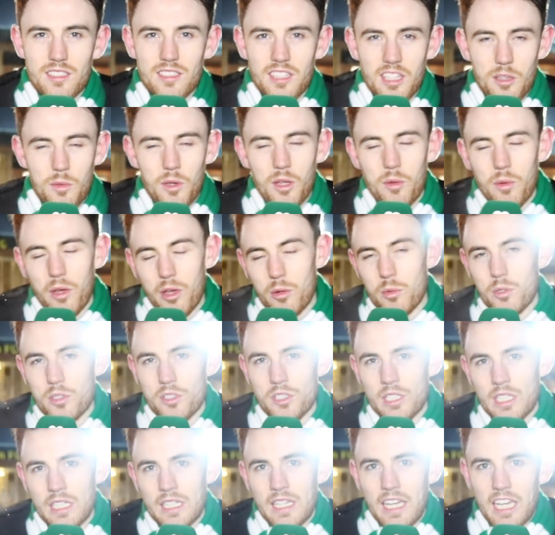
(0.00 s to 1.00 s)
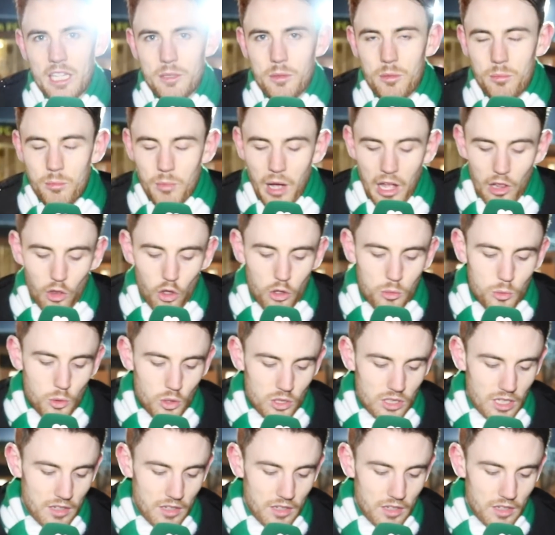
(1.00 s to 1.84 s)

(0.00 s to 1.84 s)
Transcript: as they were with ours, it'd have been a lot more